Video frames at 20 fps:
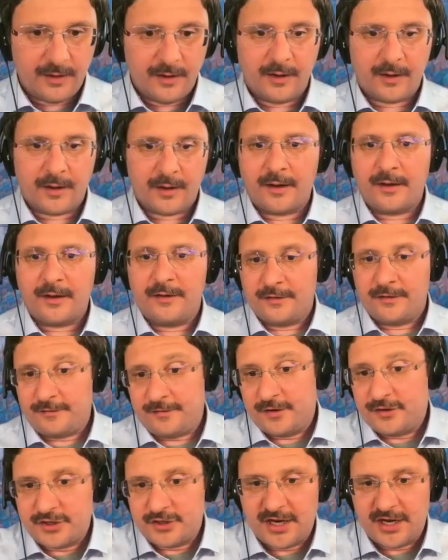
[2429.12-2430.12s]
And
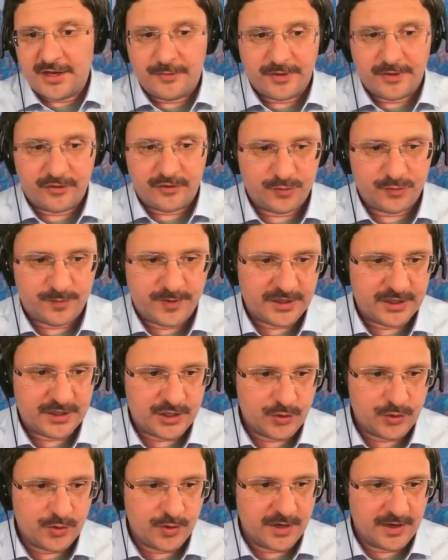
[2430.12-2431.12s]
differentiating with respect
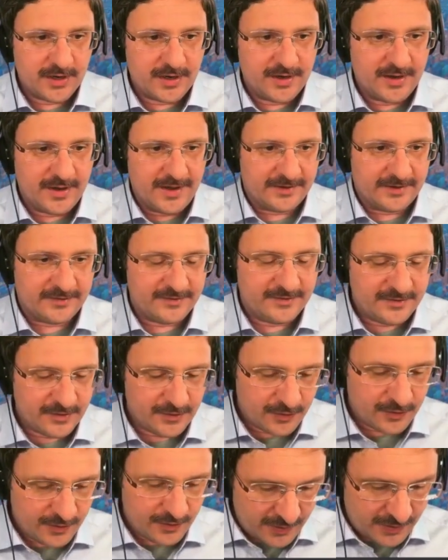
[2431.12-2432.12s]
to
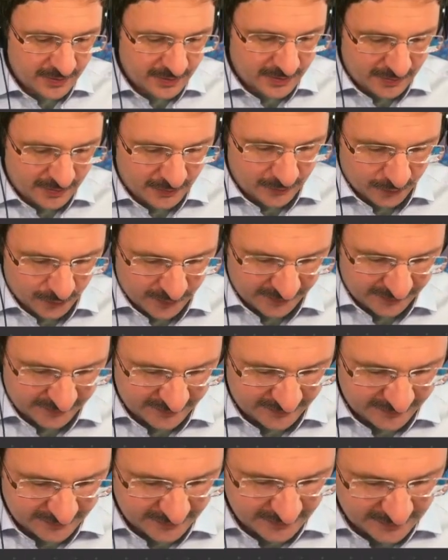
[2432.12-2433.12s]
x2
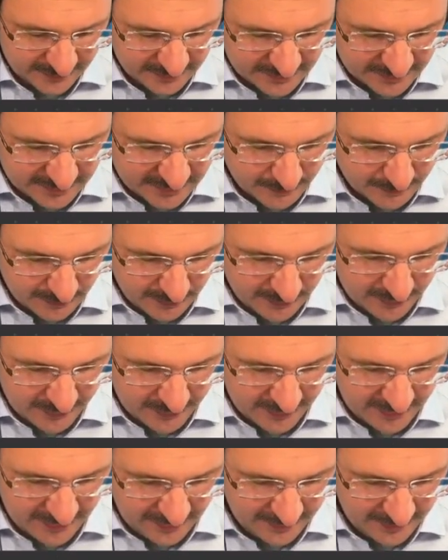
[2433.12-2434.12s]
works
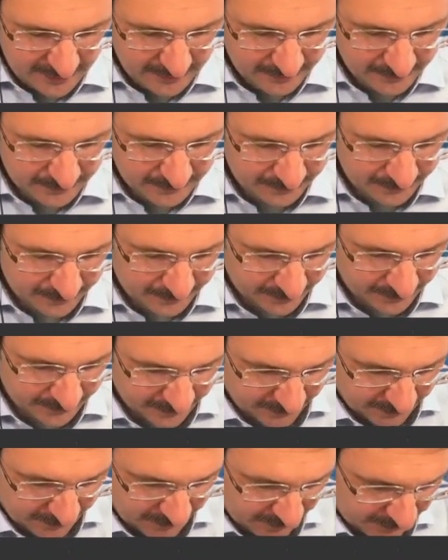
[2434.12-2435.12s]
similarly.
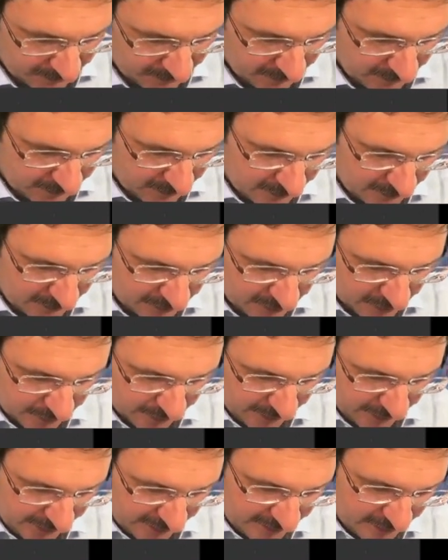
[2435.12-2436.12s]
So
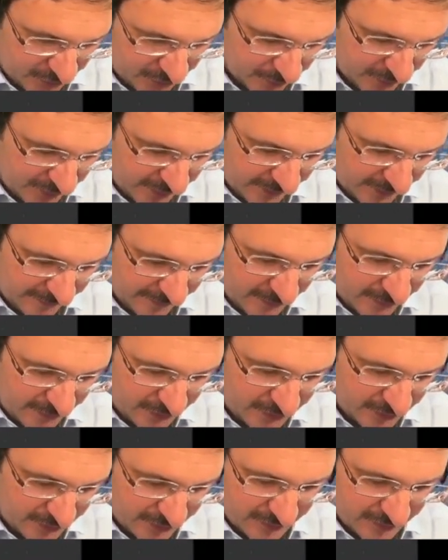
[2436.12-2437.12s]
again, this one here
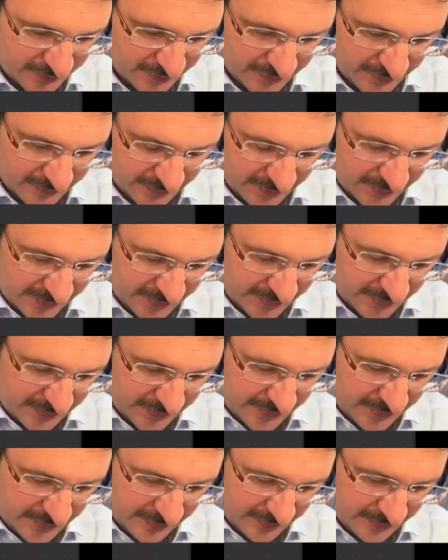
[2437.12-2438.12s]
first.
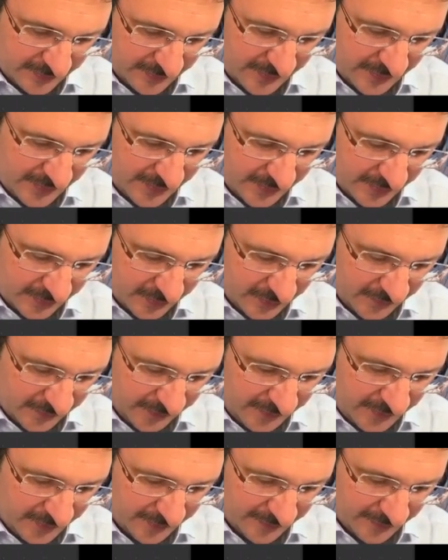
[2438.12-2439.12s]
The
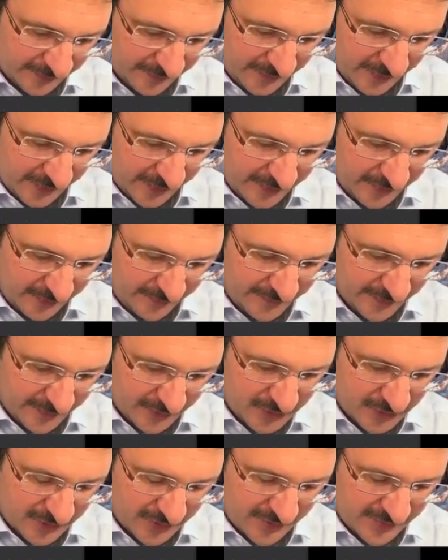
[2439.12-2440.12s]
derivative of the inner
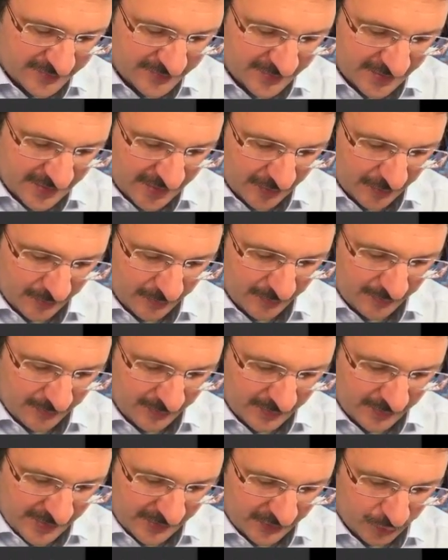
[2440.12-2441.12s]
function is now
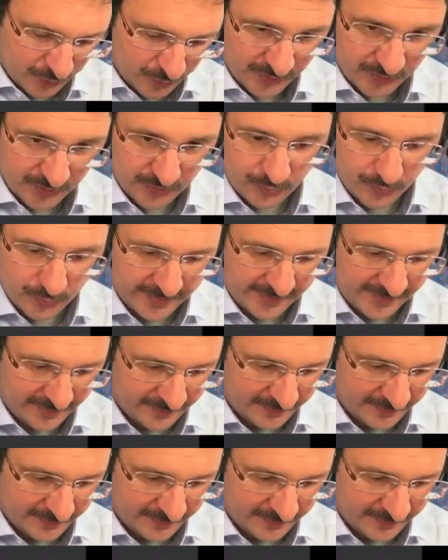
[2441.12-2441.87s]
x1 squared.